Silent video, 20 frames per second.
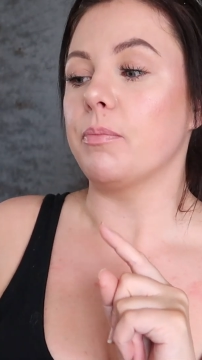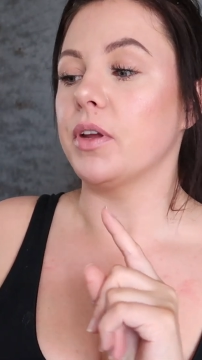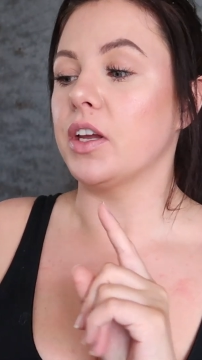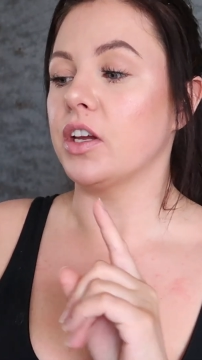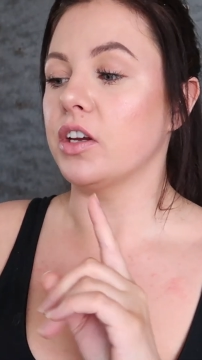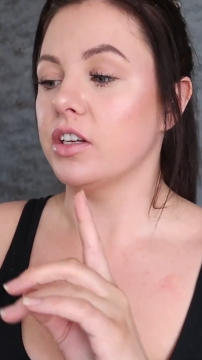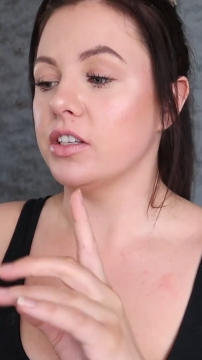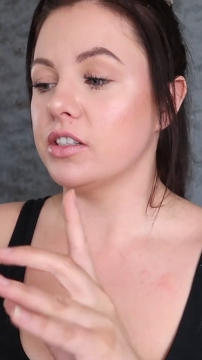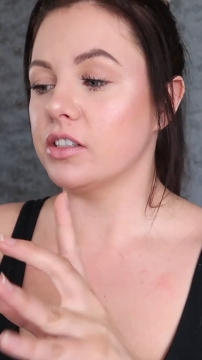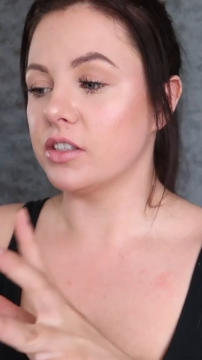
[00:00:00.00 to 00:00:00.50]

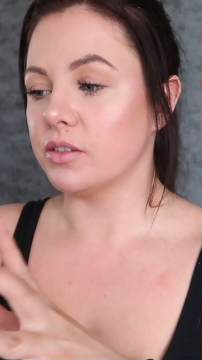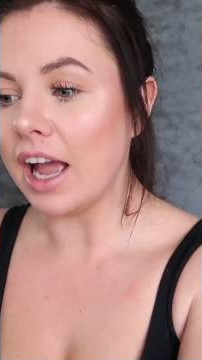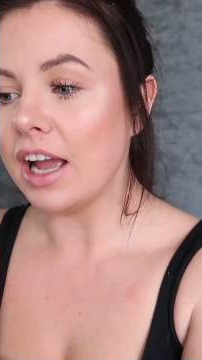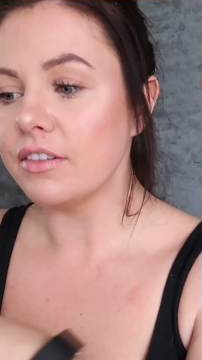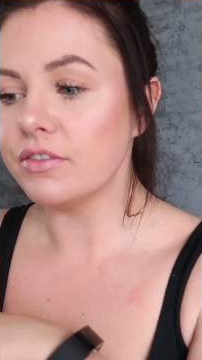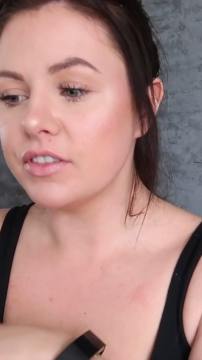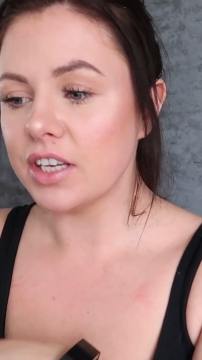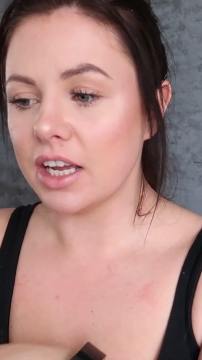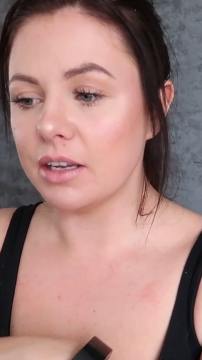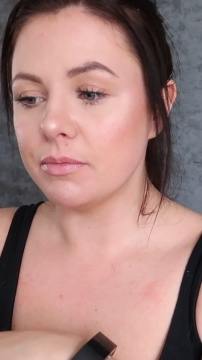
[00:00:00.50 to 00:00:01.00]
because
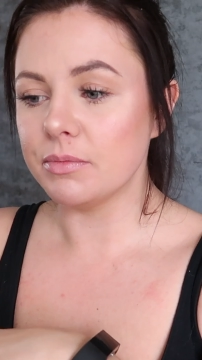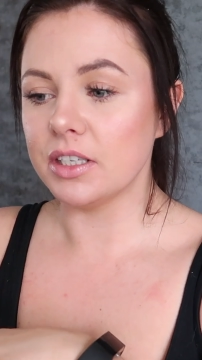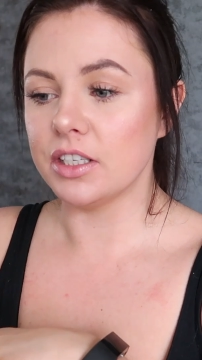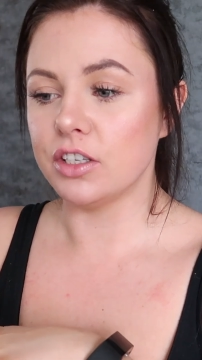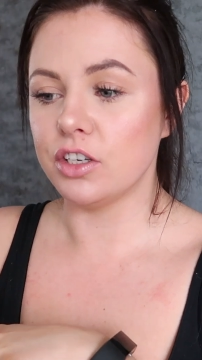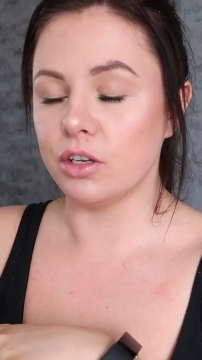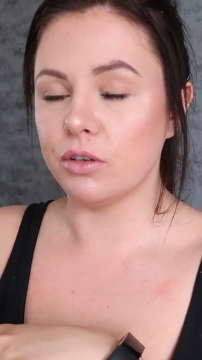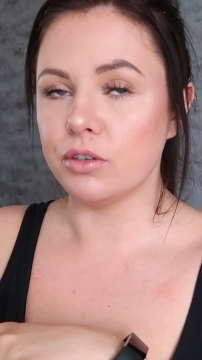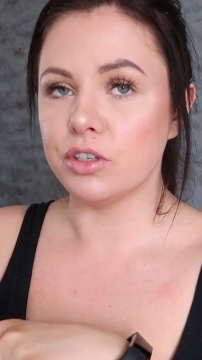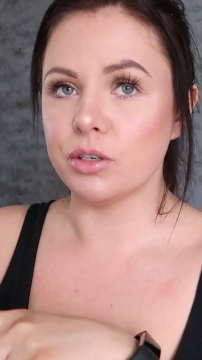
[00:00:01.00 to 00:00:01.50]
I've typed
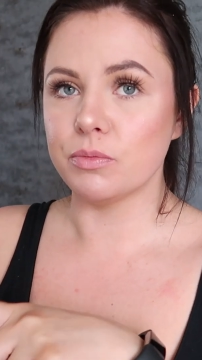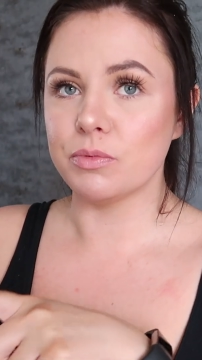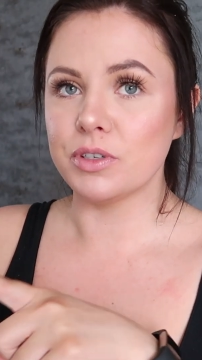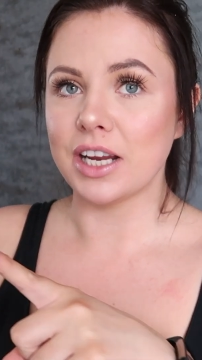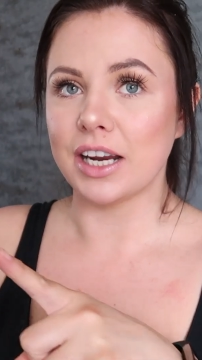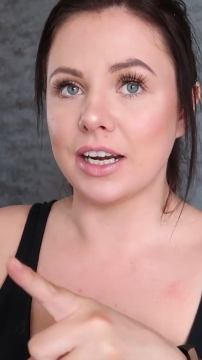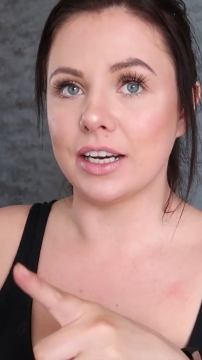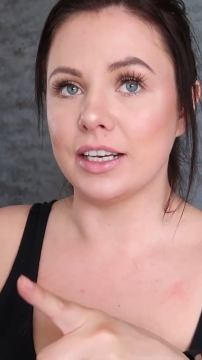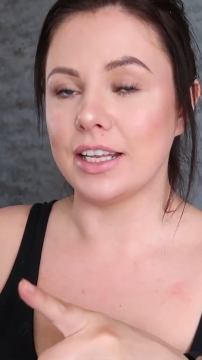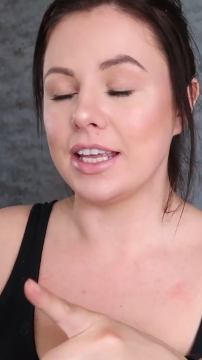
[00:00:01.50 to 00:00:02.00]
in YouTube
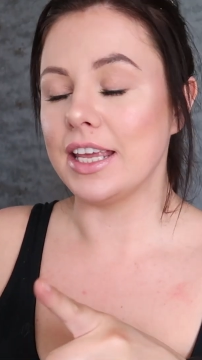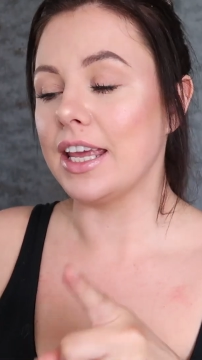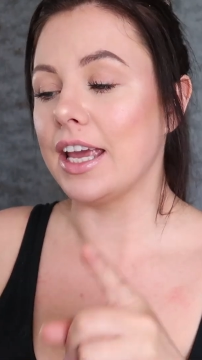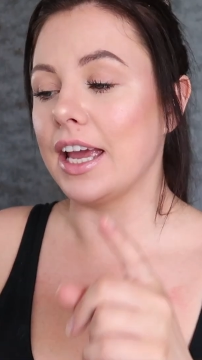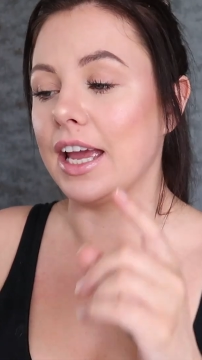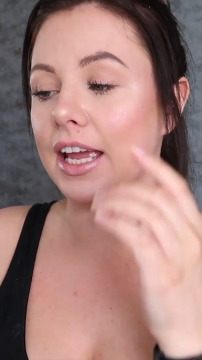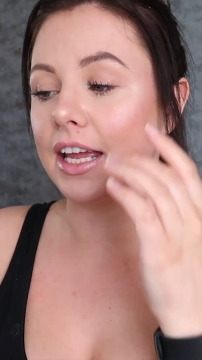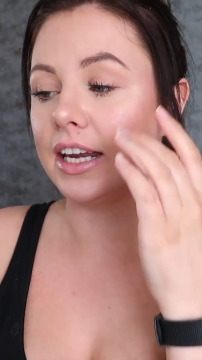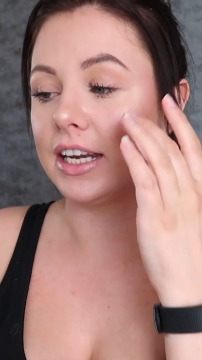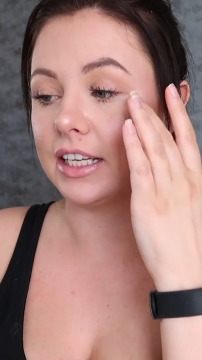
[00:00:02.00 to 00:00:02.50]
channel
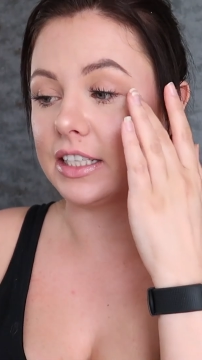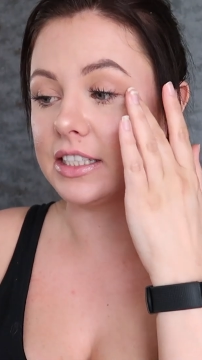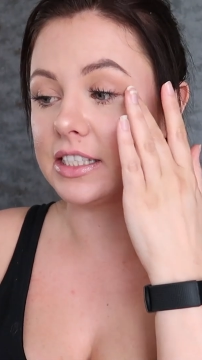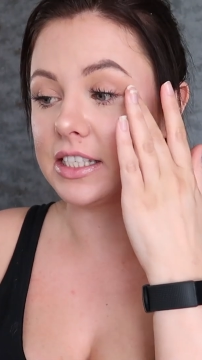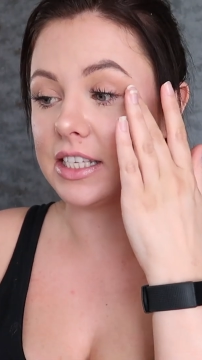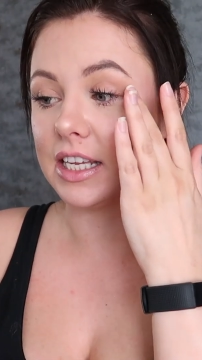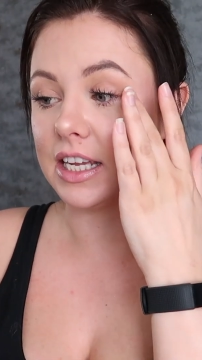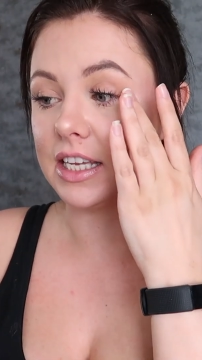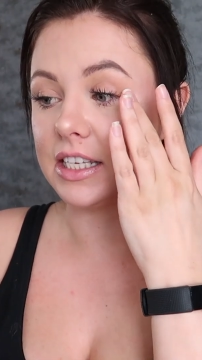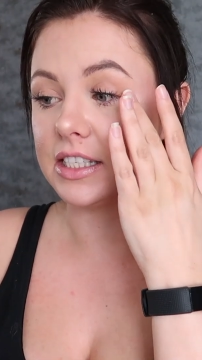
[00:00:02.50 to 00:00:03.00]
here and it
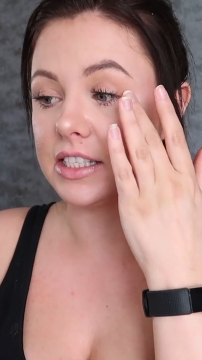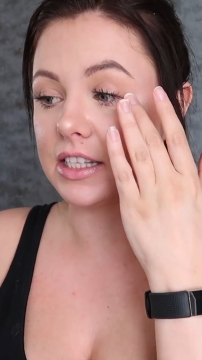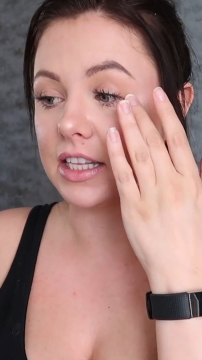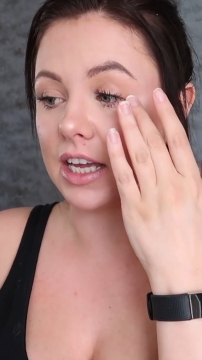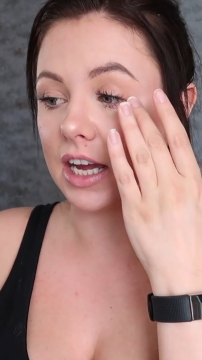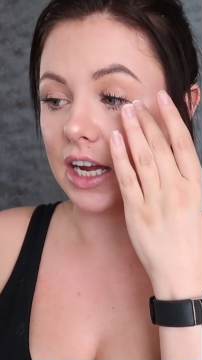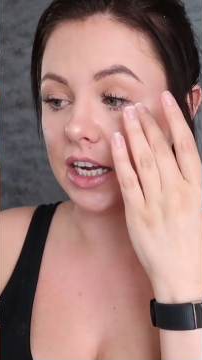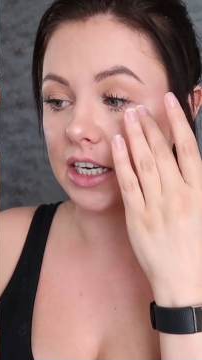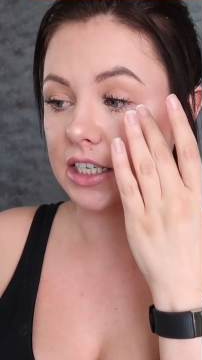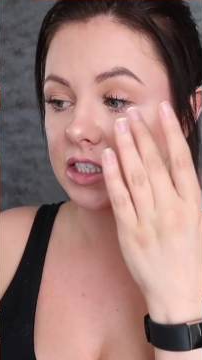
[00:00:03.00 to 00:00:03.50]
says
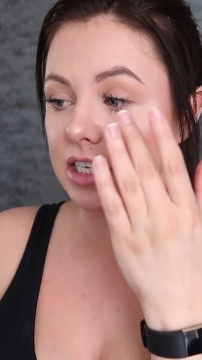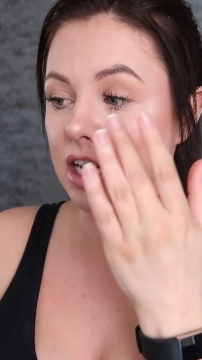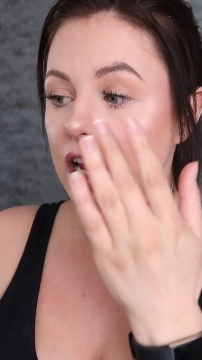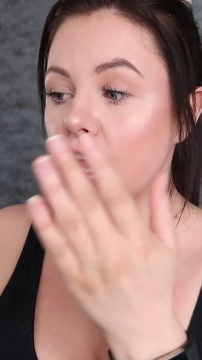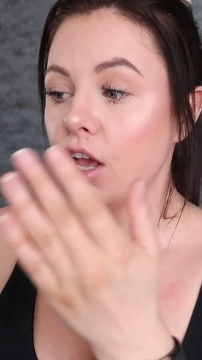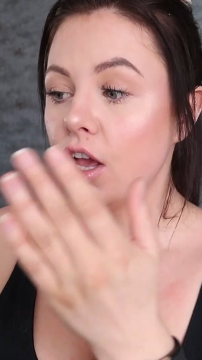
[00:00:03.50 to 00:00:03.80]
that